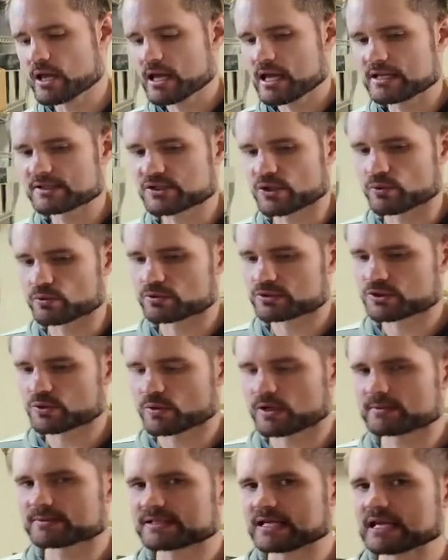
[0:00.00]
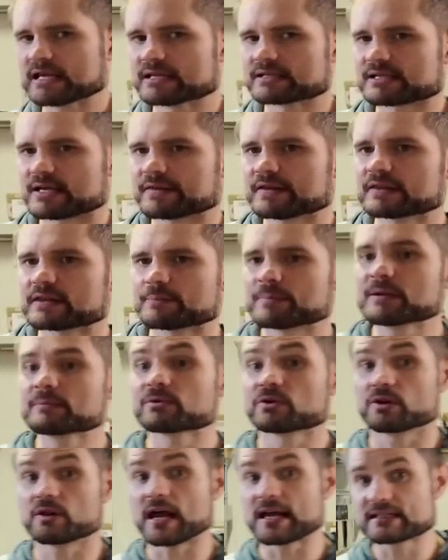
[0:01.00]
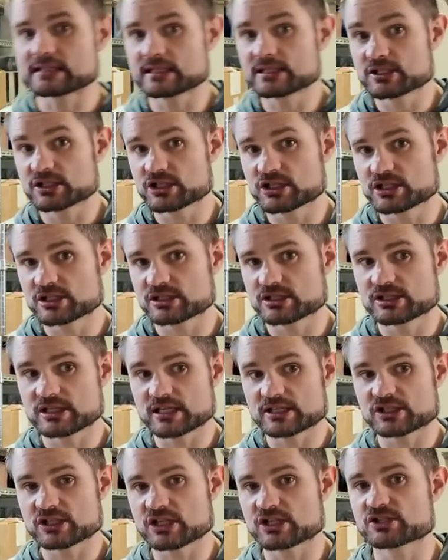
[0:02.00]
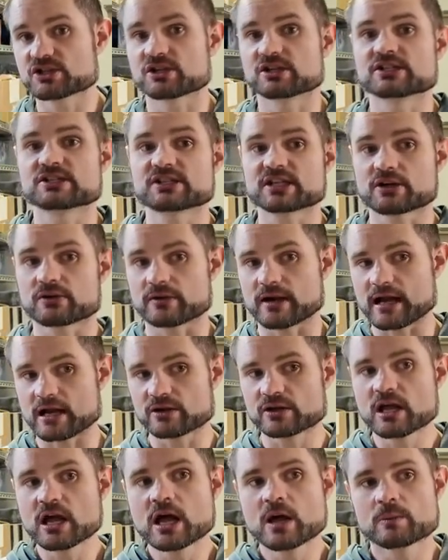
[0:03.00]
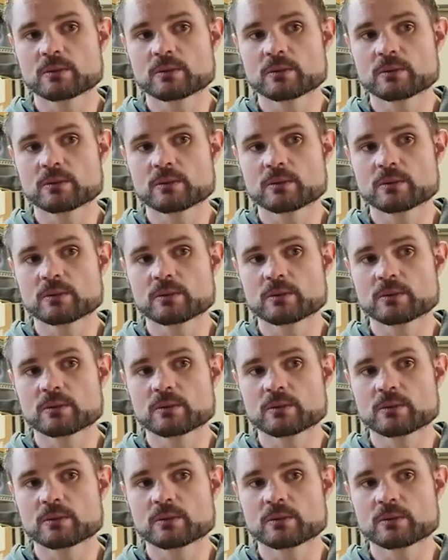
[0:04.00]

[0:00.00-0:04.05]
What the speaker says: And so what I'm saying is I think the people that like TCGs are going to stick around,